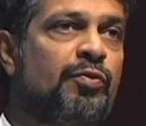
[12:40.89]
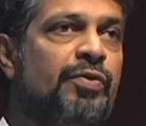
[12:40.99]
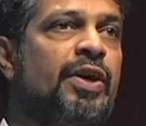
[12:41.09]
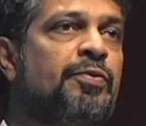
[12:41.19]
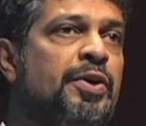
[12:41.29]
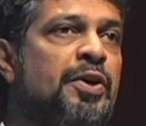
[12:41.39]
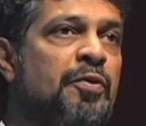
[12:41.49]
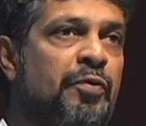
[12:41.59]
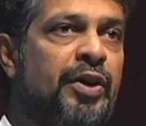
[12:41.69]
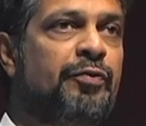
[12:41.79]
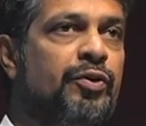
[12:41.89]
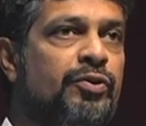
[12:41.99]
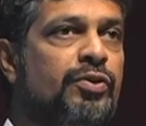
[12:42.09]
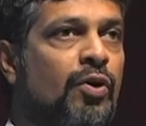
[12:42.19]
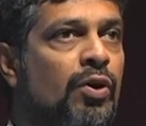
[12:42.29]
We've had very few
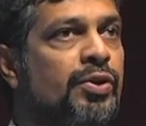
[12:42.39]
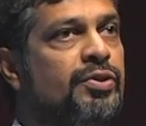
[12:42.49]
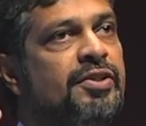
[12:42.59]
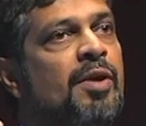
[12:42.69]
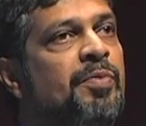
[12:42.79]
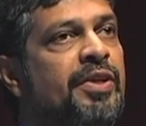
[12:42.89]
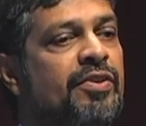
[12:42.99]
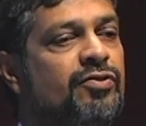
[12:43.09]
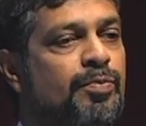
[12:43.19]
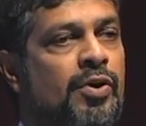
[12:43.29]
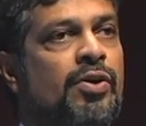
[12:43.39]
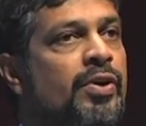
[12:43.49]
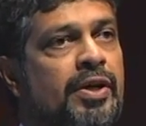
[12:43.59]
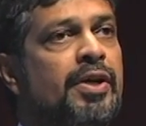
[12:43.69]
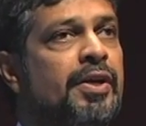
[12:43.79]
of those. All those companies have
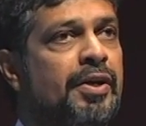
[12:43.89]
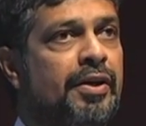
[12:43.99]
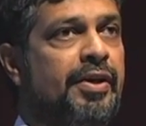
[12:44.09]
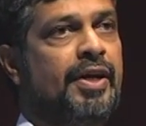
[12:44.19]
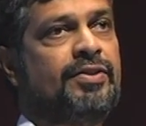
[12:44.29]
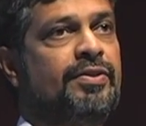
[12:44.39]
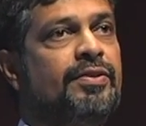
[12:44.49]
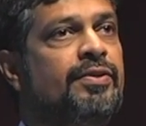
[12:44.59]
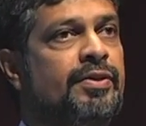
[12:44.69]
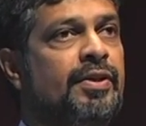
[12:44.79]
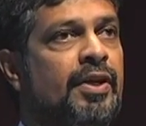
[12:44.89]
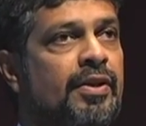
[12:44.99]
spawned dozens